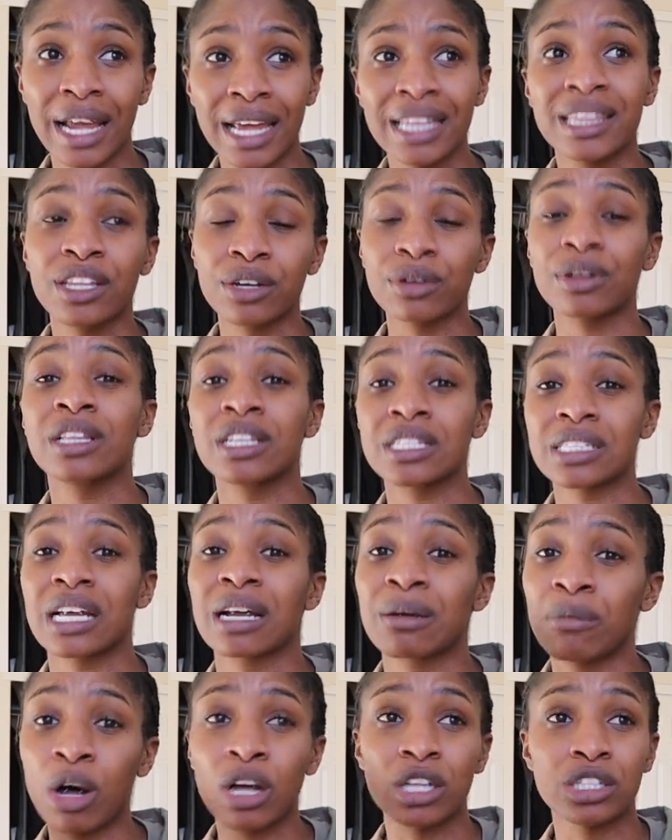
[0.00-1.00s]
It literally looks like
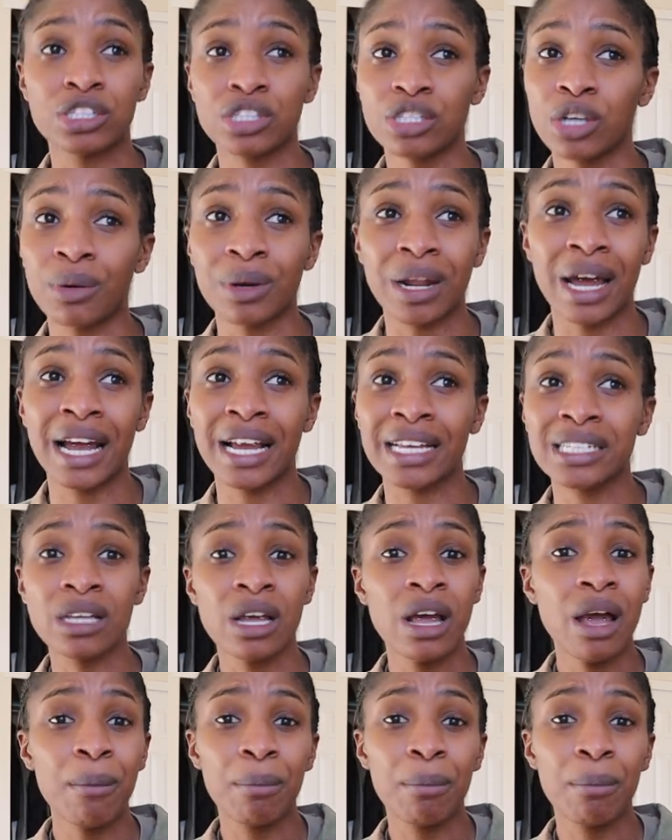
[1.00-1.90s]
a mall. It's so nice.